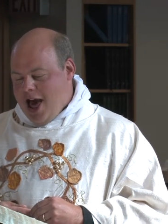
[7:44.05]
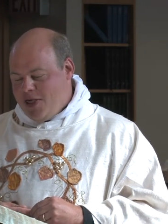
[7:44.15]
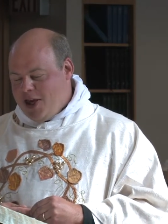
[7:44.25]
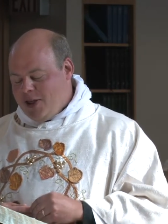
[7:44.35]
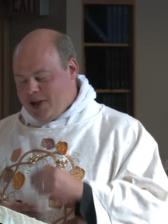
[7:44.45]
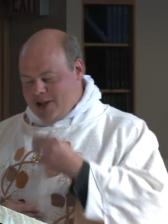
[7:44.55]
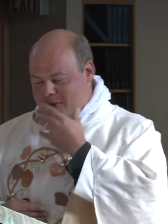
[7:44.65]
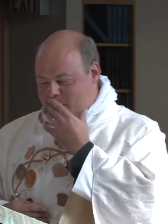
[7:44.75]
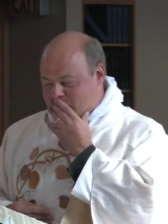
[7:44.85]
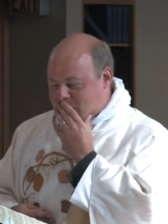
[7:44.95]
I think
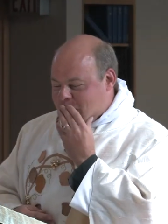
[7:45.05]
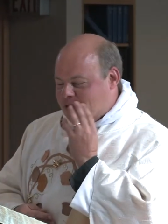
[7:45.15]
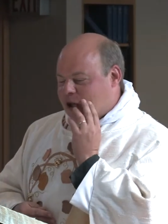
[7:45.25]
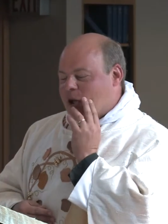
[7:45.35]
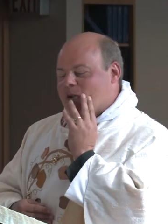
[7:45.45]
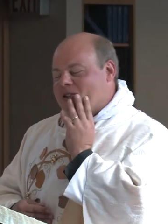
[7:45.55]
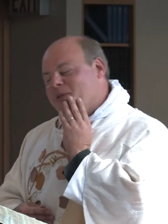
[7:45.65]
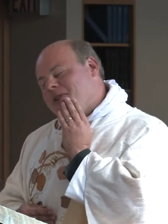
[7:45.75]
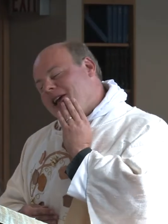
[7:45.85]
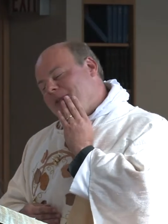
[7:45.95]
that those who know children
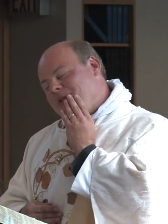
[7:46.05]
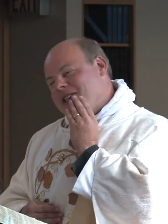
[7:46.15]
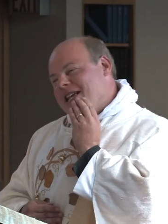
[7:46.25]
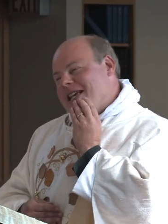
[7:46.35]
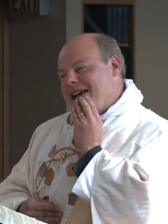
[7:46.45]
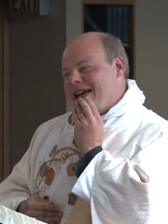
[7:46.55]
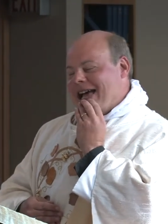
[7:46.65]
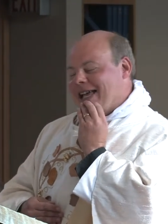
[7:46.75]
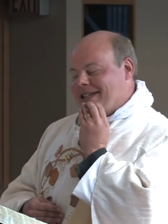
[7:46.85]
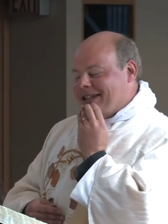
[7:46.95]
sometimes uh,
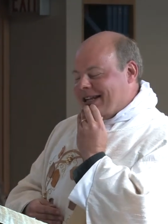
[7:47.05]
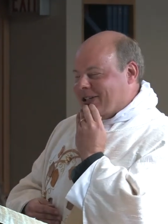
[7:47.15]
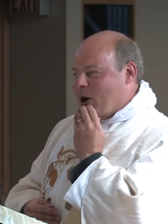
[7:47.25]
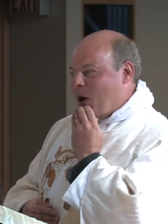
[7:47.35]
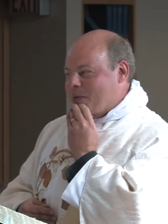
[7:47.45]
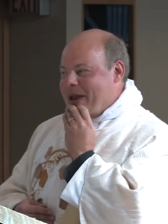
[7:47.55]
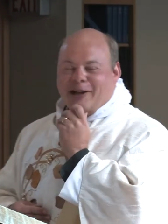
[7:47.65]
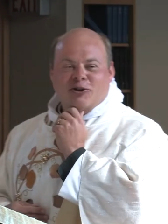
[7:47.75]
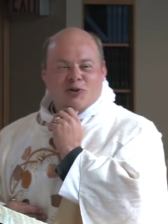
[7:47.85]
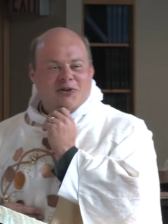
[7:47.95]
hesitate to call them
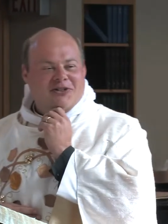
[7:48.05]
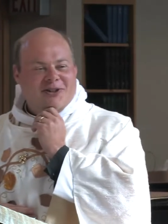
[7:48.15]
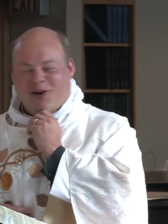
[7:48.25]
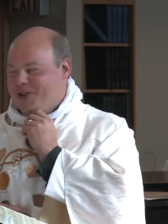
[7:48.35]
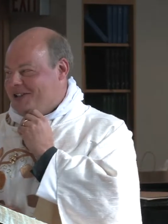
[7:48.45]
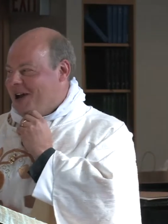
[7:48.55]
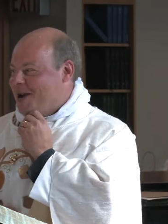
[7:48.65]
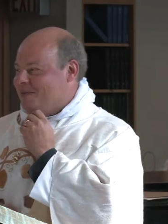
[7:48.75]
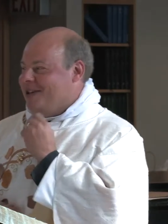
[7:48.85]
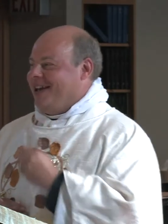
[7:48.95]
angels all the
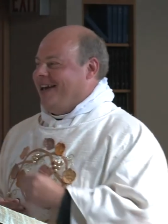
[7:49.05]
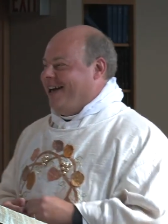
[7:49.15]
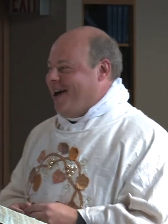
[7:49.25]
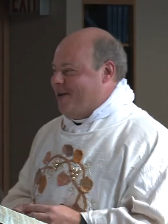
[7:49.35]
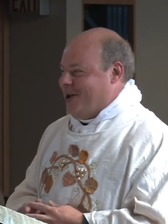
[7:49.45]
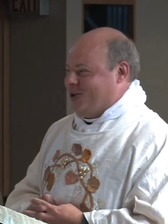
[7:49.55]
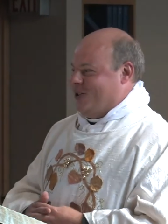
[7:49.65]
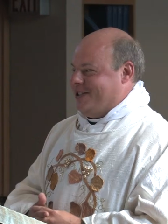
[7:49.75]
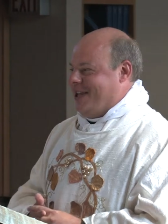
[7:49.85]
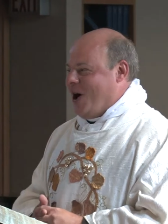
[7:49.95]
time. Uh, I'm not
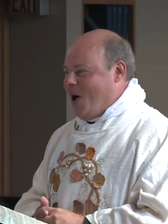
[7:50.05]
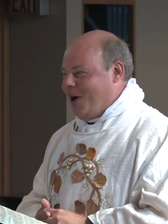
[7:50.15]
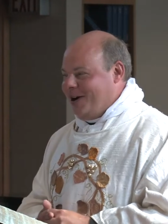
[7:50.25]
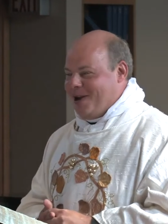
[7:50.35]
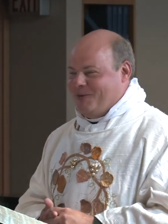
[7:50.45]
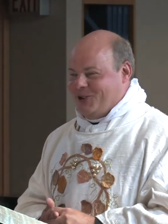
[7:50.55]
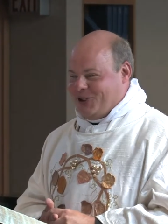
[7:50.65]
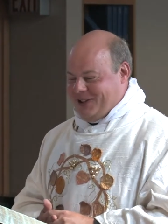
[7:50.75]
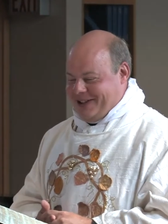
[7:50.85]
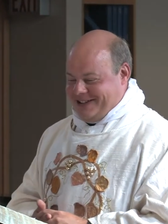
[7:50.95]
sure that they are. I'm
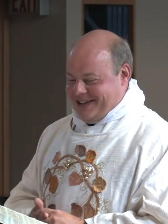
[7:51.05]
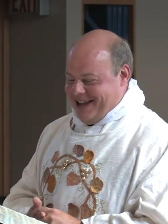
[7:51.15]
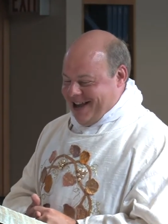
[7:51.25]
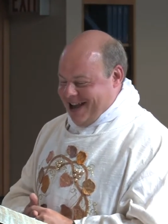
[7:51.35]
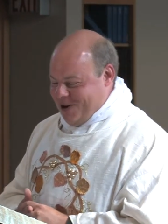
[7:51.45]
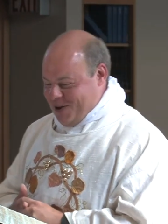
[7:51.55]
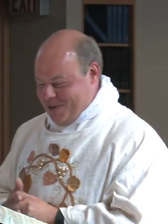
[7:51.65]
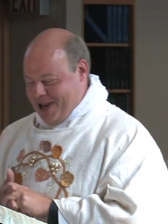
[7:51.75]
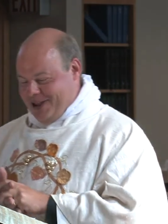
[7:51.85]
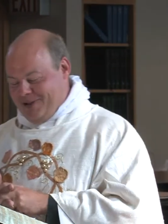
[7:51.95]
sure that uh, I know
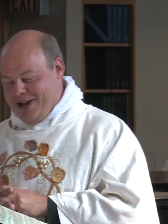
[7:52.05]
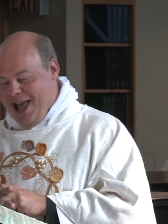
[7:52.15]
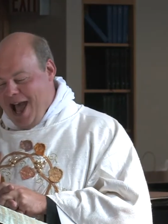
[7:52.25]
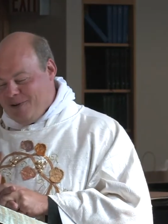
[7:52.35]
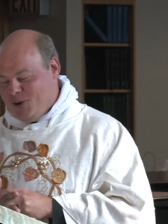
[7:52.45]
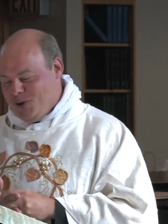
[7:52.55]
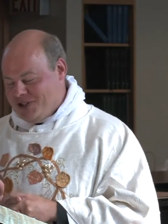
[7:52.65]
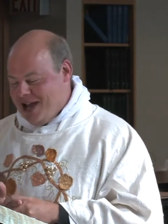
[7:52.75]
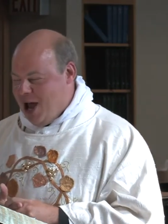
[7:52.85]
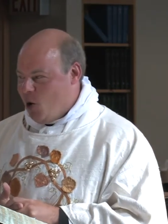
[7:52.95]
that my three and a half year old
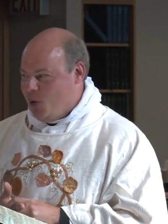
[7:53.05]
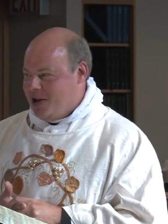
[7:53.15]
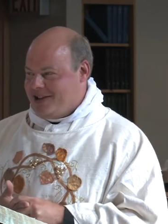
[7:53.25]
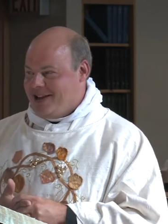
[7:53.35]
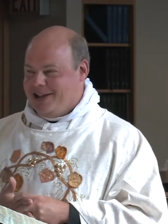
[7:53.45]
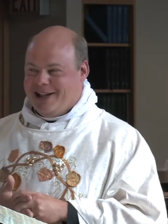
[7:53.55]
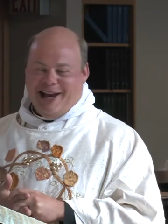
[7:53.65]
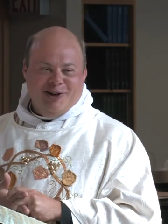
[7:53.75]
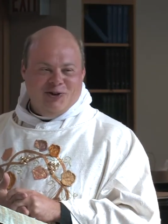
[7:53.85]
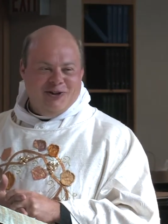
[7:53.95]
is not always a little
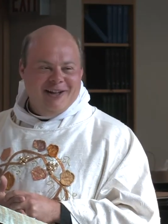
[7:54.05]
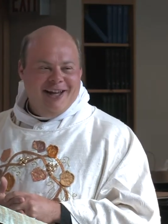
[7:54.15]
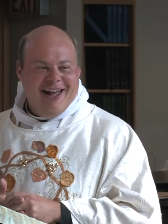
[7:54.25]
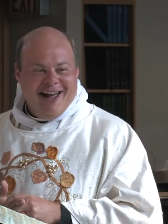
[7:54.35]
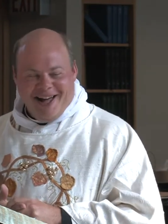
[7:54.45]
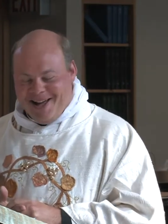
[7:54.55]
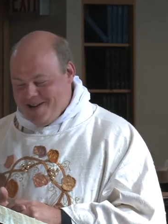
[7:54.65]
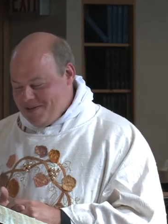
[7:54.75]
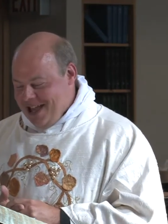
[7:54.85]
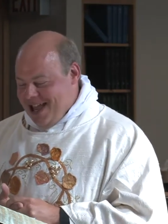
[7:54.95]
angel.
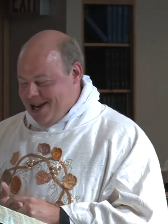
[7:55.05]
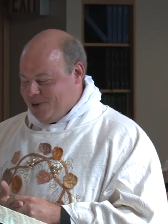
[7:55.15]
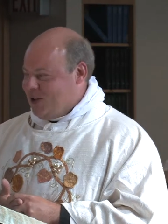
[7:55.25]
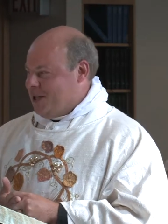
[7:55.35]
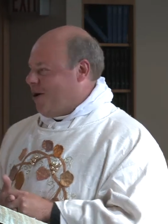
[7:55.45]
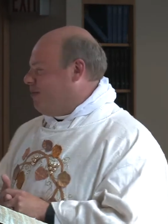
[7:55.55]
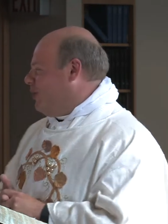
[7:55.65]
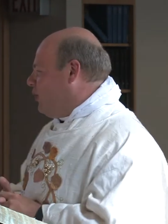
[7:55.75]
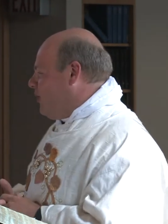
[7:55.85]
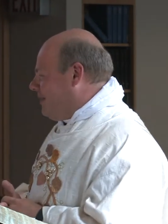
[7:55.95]
Uh, and I'm sure that's
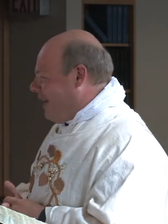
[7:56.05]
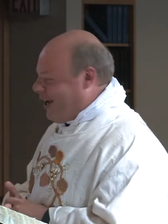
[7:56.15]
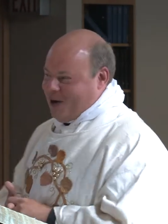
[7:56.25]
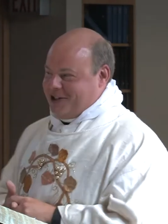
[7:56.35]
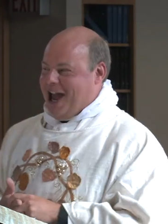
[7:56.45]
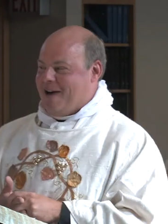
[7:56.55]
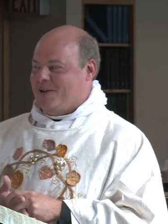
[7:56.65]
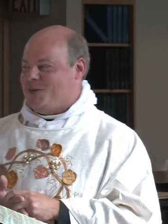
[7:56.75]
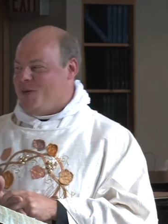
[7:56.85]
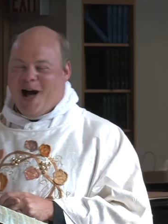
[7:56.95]
probably true of the daycare staff
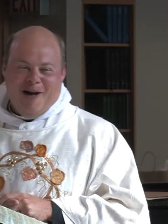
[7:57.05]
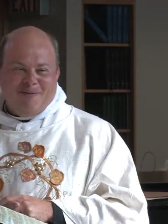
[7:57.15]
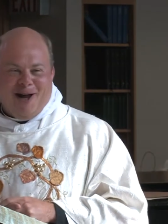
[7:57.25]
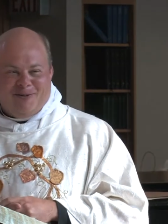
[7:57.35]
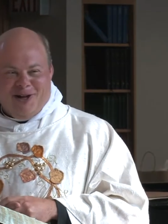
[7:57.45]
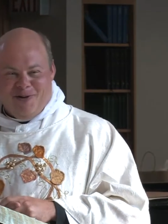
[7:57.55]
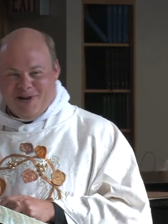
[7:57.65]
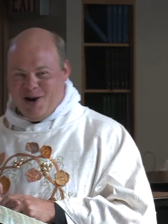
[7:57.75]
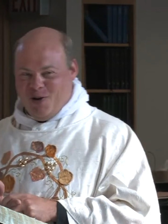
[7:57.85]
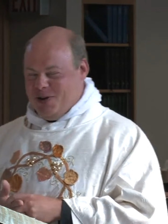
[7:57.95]
as well. Perhaps they were
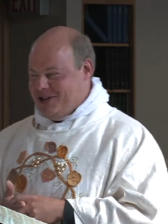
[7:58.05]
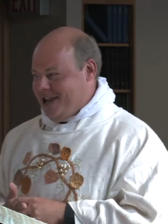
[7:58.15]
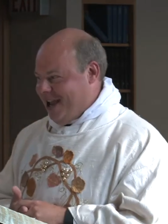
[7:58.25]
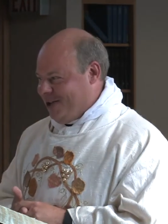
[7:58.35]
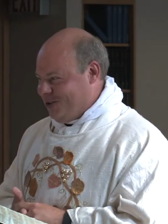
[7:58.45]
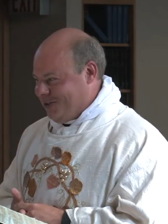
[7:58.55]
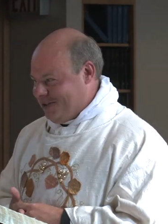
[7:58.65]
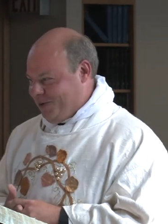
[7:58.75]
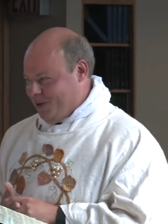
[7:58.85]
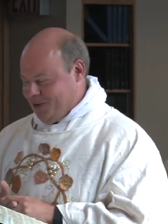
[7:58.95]
not always the angels
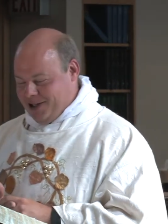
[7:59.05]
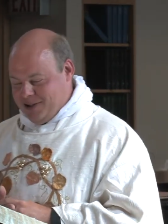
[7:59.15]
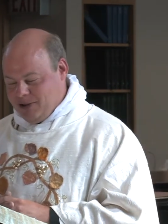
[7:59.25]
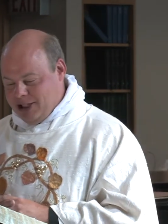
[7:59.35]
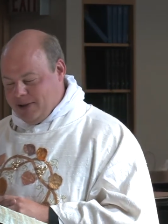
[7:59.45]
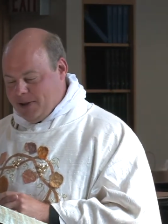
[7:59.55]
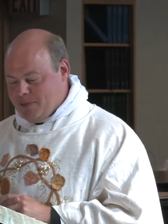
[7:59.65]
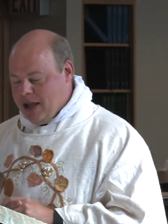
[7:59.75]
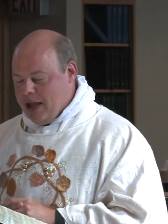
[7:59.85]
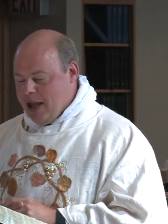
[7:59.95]
that we would like to believe them.